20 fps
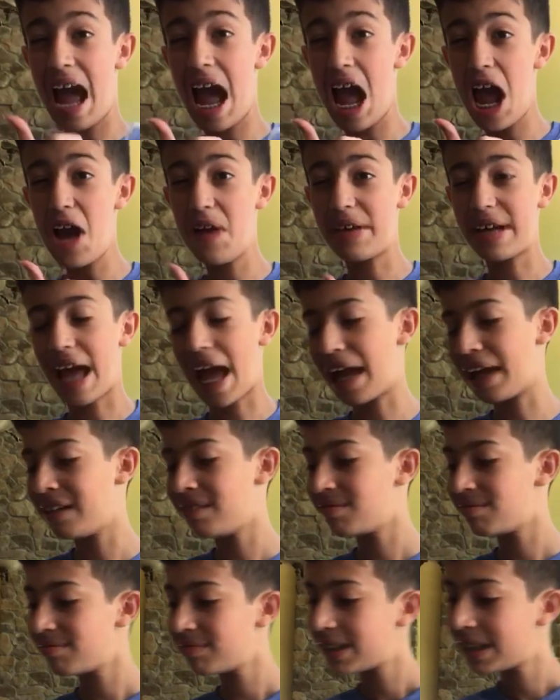Okay,
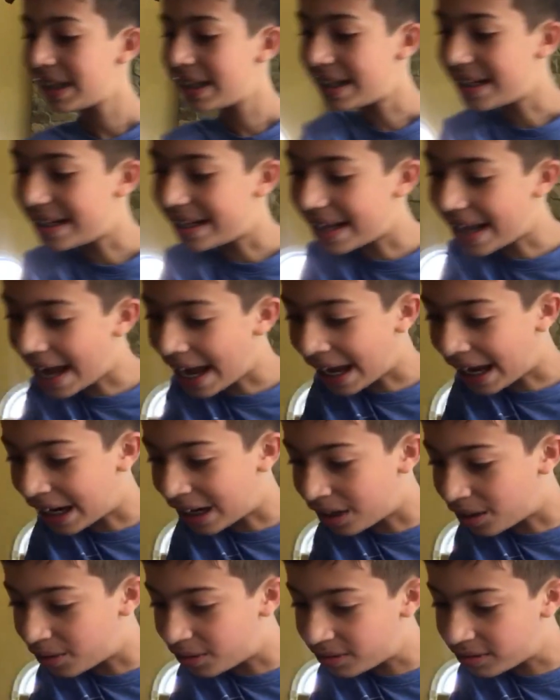
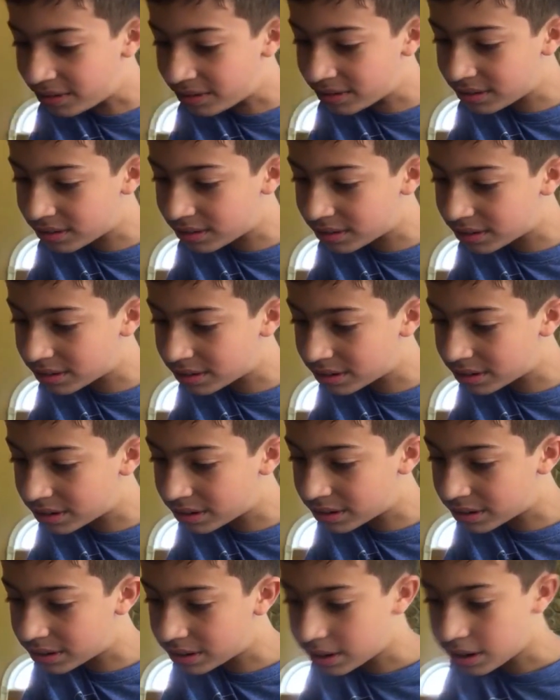now
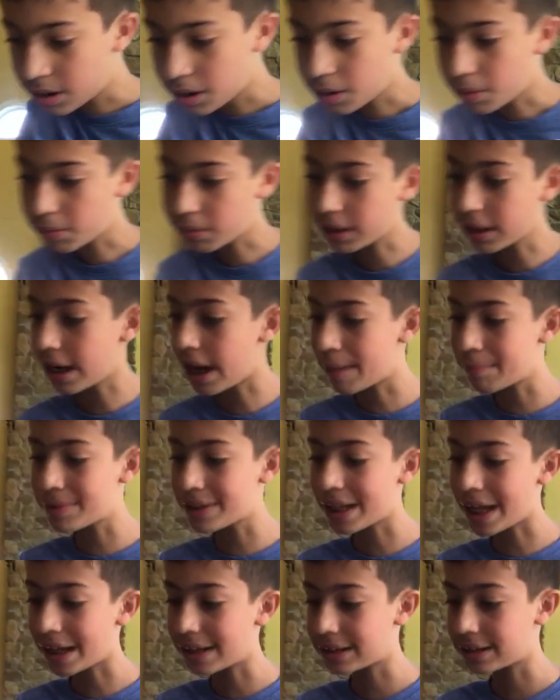we're gonna empty
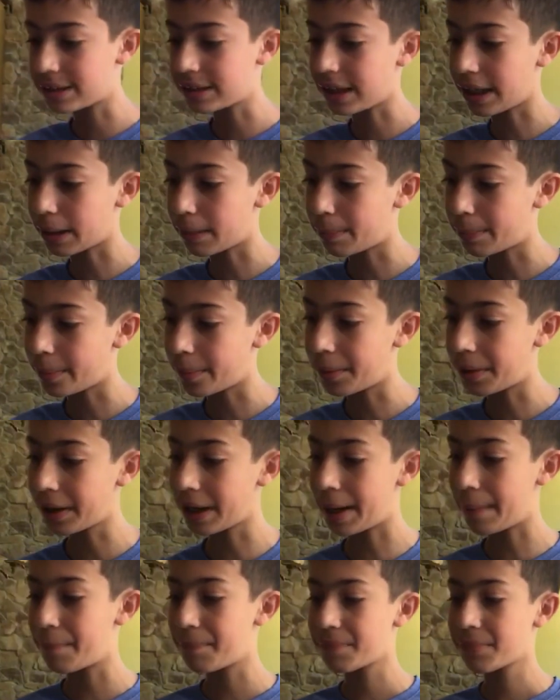that into the second bowl.
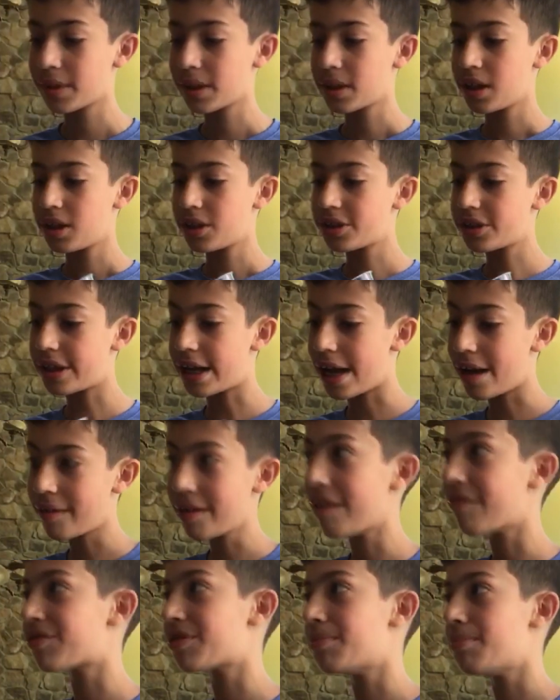Okay, so now I
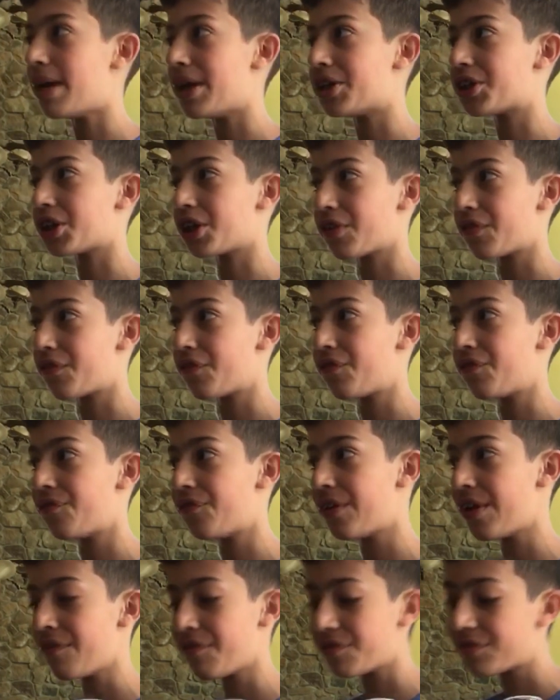have to measure
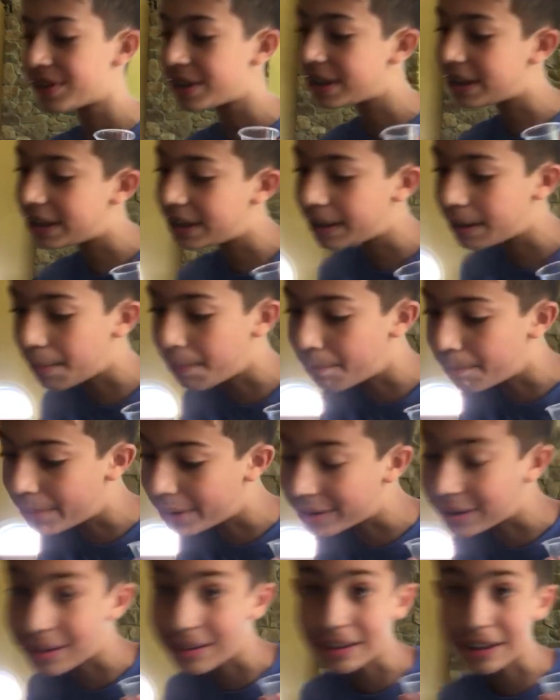15
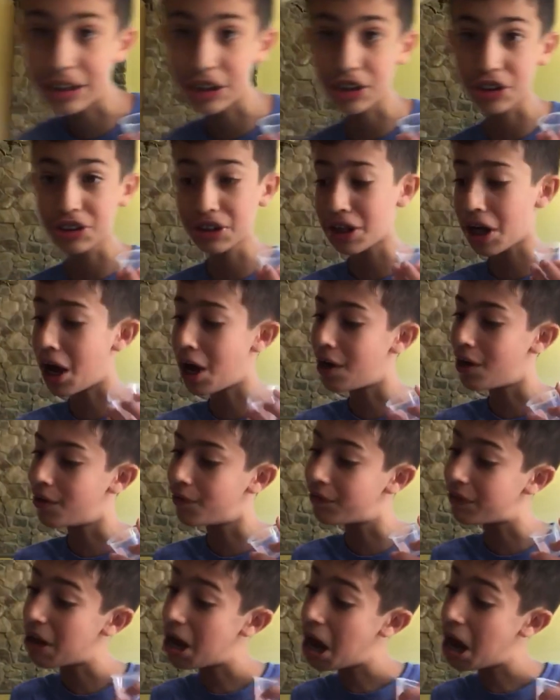milliliters of